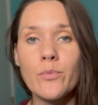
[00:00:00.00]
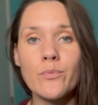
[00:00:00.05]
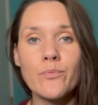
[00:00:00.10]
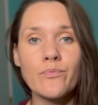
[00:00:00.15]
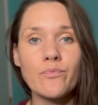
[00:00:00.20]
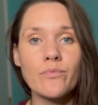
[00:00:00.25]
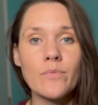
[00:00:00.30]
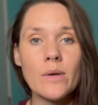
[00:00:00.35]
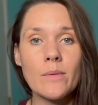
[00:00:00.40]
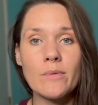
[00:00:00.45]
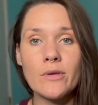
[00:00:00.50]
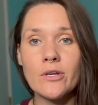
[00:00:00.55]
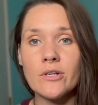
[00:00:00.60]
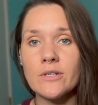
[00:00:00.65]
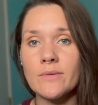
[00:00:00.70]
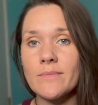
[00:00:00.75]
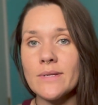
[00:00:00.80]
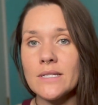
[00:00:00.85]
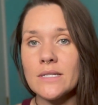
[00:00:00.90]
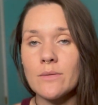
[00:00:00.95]
maybe
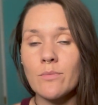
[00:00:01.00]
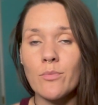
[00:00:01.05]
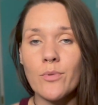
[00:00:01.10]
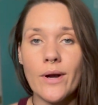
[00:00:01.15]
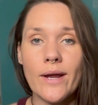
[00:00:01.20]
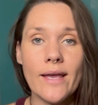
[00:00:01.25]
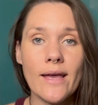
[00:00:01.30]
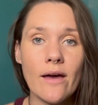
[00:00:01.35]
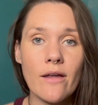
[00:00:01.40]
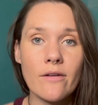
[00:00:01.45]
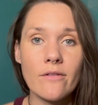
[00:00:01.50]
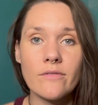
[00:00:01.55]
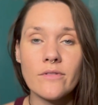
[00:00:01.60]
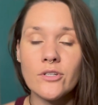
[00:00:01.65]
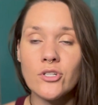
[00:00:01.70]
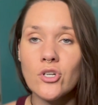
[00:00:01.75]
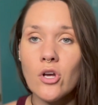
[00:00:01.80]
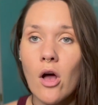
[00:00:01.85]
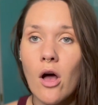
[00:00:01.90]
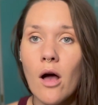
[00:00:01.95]
you're meant to break out of a
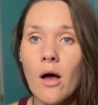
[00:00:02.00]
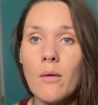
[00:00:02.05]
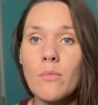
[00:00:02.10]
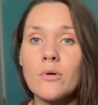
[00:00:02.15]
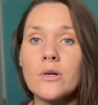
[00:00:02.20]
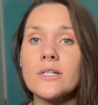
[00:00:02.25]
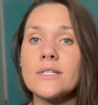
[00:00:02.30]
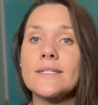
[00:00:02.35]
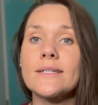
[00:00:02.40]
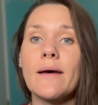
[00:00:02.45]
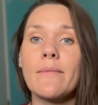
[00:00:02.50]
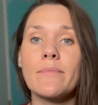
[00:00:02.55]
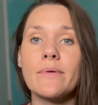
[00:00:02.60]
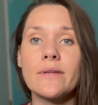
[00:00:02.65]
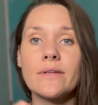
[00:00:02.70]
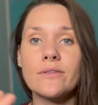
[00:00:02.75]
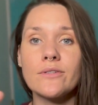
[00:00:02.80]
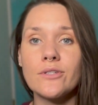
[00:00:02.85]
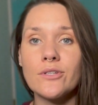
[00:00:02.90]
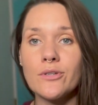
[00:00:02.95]
job or step
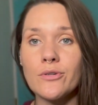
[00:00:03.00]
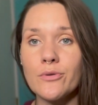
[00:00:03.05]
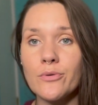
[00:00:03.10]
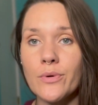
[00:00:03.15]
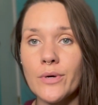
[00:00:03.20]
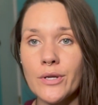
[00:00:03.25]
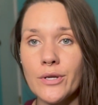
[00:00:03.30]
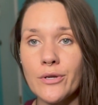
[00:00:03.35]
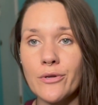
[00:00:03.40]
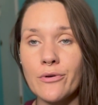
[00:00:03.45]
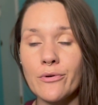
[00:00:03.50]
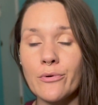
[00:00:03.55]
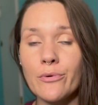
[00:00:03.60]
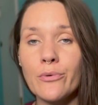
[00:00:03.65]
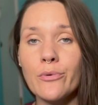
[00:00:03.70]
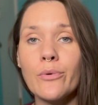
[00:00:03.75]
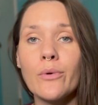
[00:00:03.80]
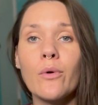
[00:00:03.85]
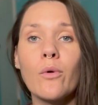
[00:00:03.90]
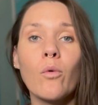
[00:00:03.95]
into a
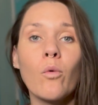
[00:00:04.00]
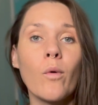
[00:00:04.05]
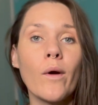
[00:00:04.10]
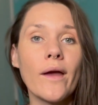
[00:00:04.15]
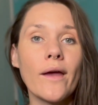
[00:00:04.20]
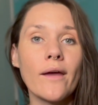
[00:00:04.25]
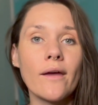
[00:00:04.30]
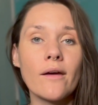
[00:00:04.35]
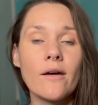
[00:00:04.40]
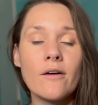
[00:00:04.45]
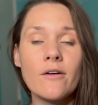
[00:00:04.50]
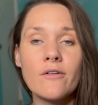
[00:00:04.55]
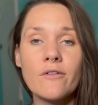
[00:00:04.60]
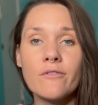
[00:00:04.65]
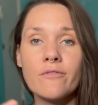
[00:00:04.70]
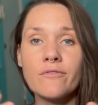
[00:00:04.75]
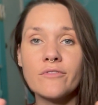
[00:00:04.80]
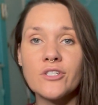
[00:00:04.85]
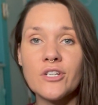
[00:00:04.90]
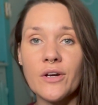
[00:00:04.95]
new way
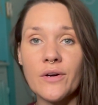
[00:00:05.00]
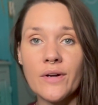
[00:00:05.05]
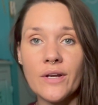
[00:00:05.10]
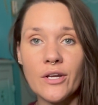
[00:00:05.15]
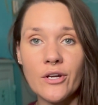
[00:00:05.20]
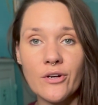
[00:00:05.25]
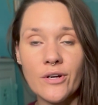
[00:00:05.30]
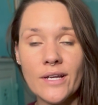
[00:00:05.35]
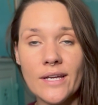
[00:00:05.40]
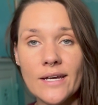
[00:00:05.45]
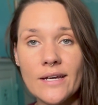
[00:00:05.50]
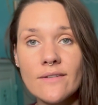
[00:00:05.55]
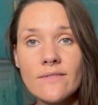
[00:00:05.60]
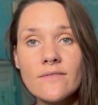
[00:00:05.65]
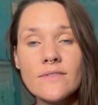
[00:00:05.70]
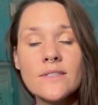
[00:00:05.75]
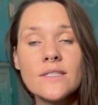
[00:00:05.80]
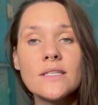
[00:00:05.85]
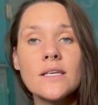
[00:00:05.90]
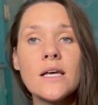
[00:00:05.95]
of sharing your
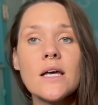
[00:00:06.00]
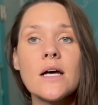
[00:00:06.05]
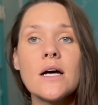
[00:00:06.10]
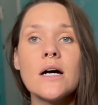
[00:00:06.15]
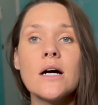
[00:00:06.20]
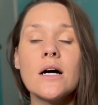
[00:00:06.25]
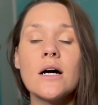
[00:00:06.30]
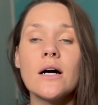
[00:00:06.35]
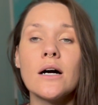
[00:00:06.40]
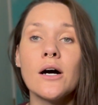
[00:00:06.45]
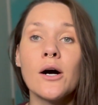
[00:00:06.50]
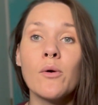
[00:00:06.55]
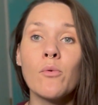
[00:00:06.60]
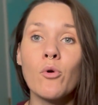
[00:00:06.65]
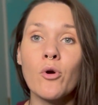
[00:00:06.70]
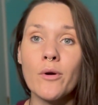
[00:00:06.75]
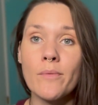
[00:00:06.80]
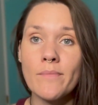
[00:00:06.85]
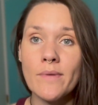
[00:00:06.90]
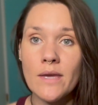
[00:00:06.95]
gifts,
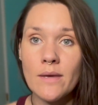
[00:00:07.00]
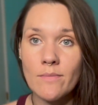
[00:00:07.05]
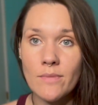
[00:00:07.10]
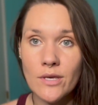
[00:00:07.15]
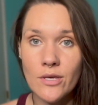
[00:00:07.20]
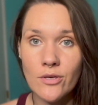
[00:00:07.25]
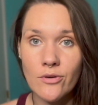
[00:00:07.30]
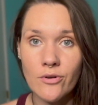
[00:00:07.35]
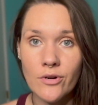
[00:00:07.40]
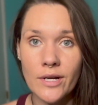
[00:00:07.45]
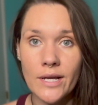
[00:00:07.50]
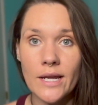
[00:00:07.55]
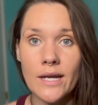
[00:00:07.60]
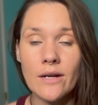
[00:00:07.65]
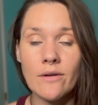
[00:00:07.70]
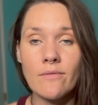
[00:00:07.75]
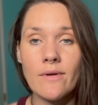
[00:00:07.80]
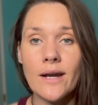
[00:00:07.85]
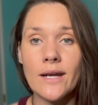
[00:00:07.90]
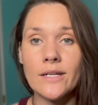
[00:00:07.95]
or maybe you're
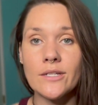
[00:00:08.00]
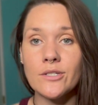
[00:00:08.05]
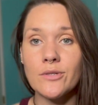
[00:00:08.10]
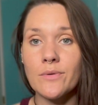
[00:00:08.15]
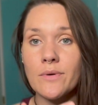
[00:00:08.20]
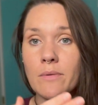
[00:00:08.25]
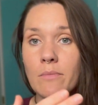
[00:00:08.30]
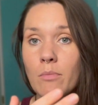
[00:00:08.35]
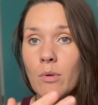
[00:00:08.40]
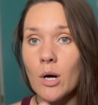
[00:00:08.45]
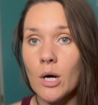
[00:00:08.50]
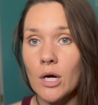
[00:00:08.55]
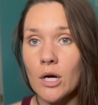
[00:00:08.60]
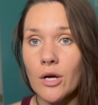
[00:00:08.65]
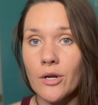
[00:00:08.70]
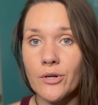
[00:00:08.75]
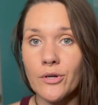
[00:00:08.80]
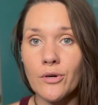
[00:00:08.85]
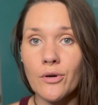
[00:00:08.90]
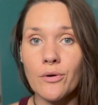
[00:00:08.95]
getting ready to embark
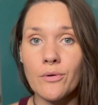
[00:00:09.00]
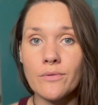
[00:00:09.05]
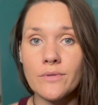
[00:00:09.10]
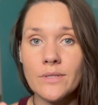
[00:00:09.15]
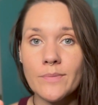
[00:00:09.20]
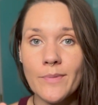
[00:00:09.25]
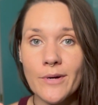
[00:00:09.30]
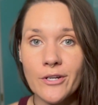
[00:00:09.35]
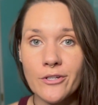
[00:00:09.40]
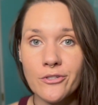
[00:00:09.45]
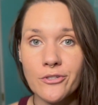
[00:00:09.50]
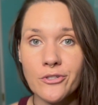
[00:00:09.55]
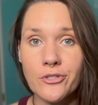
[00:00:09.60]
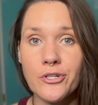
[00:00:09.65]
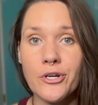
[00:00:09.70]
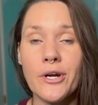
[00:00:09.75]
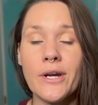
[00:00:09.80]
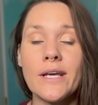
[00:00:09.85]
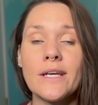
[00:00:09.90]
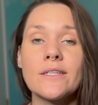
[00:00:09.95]
on your own spiritual
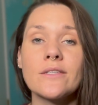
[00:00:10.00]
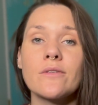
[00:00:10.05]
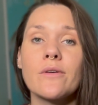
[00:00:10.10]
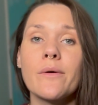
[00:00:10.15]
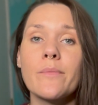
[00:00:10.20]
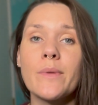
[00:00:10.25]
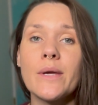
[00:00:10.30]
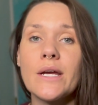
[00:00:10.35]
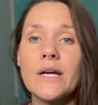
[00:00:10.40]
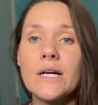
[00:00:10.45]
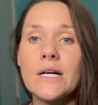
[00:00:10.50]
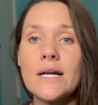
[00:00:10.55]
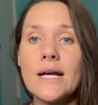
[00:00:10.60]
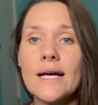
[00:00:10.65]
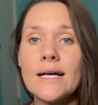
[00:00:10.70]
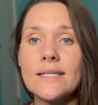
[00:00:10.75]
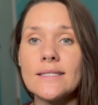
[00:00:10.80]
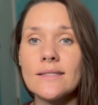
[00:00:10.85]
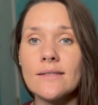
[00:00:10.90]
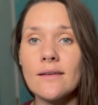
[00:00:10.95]
journey. So I'm here
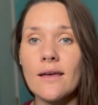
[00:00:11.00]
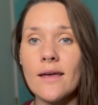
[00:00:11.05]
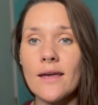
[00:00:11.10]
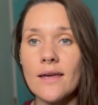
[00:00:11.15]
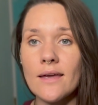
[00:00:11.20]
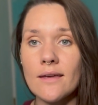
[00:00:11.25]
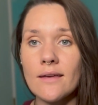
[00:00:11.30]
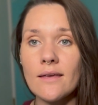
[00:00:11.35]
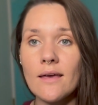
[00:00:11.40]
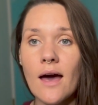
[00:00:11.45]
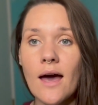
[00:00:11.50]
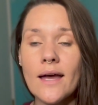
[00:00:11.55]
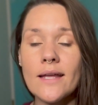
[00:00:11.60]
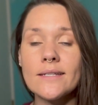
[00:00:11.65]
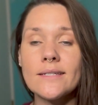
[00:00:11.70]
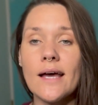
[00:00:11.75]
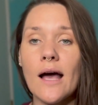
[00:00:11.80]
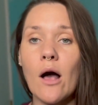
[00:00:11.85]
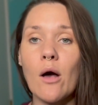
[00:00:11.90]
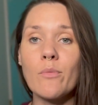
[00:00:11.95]
as a guide
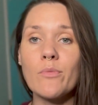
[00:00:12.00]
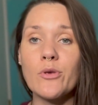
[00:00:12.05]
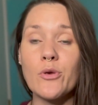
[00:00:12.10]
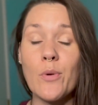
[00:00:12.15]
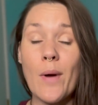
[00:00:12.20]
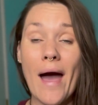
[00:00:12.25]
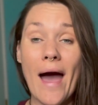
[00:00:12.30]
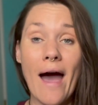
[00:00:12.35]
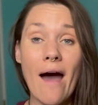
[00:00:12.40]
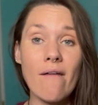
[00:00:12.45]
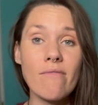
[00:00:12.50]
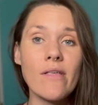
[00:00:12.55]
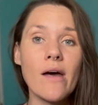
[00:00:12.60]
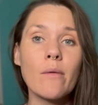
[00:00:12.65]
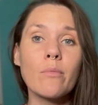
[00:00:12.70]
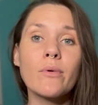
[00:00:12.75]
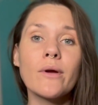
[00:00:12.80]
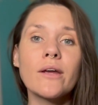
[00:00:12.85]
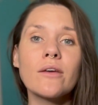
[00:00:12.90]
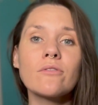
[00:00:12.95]
to help you have
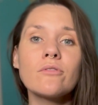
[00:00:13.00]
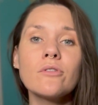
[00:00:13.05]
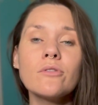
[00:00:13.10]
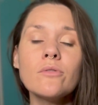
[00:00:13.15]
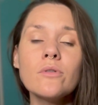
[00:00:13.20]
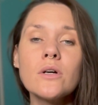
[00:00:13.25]
that breakthrough.